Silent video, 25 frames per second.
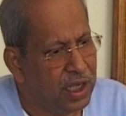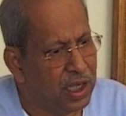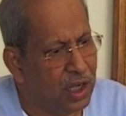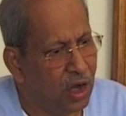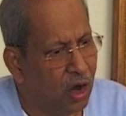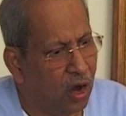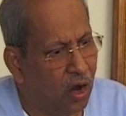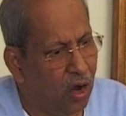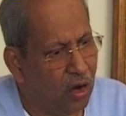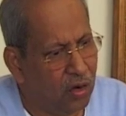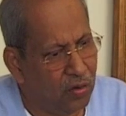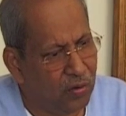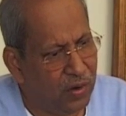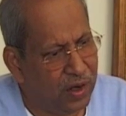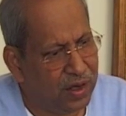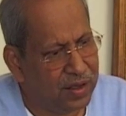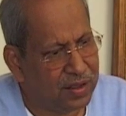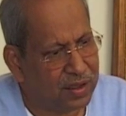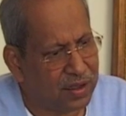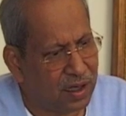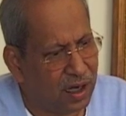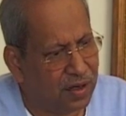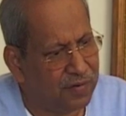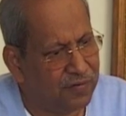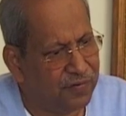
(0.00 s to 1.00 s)
he
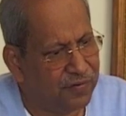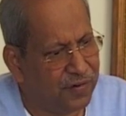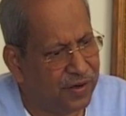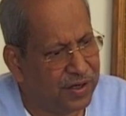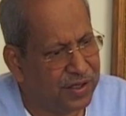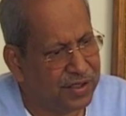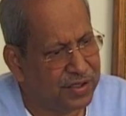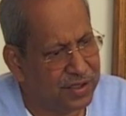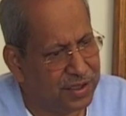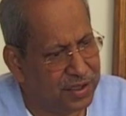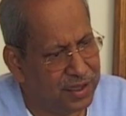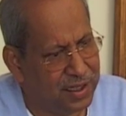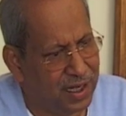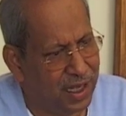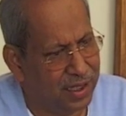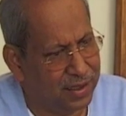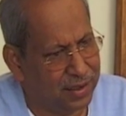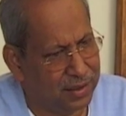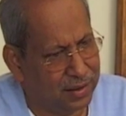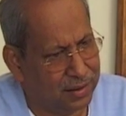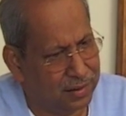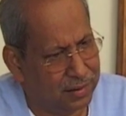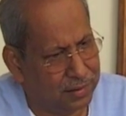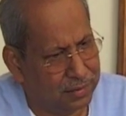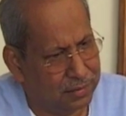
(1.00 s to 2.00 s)
always confronts
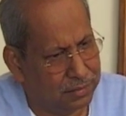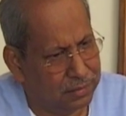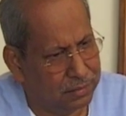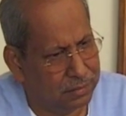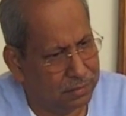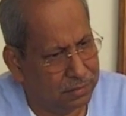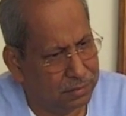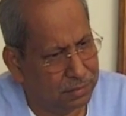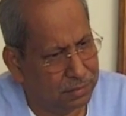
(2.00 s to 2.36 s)
death.